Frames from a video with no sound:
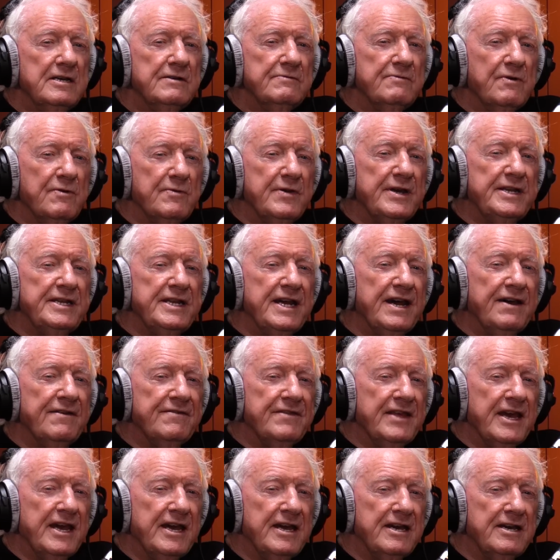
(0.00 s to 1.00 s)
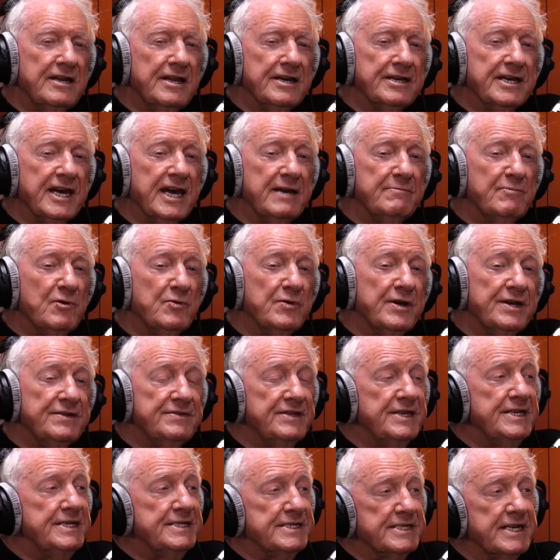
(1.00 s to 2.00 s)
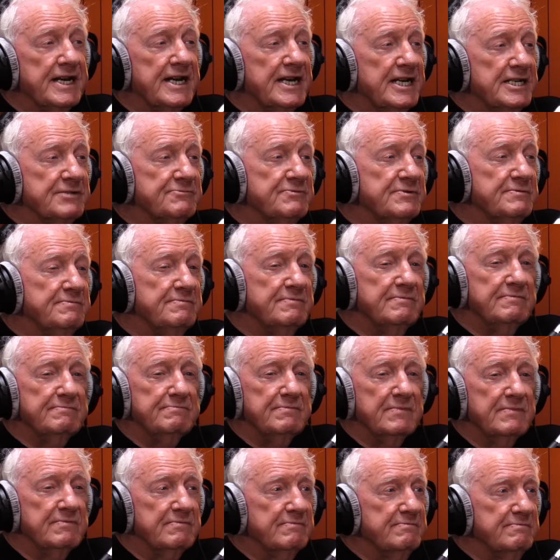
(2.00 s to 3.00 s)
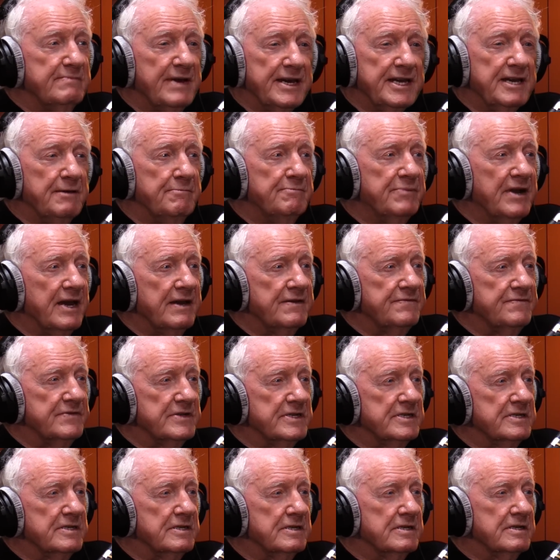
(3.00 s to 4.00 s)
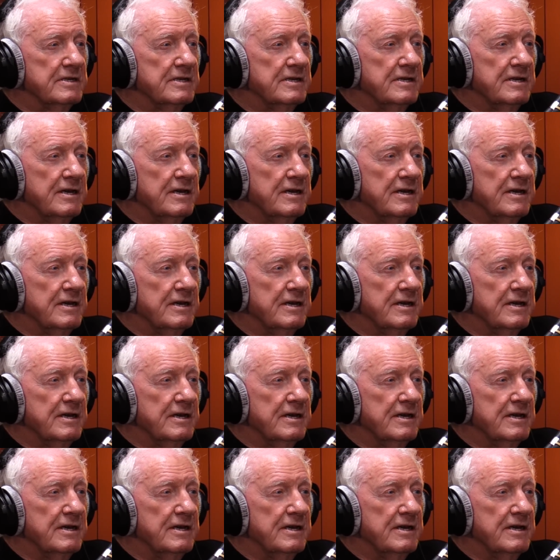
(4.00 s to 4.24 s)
We went down there and I came away and these guys were making breakfast.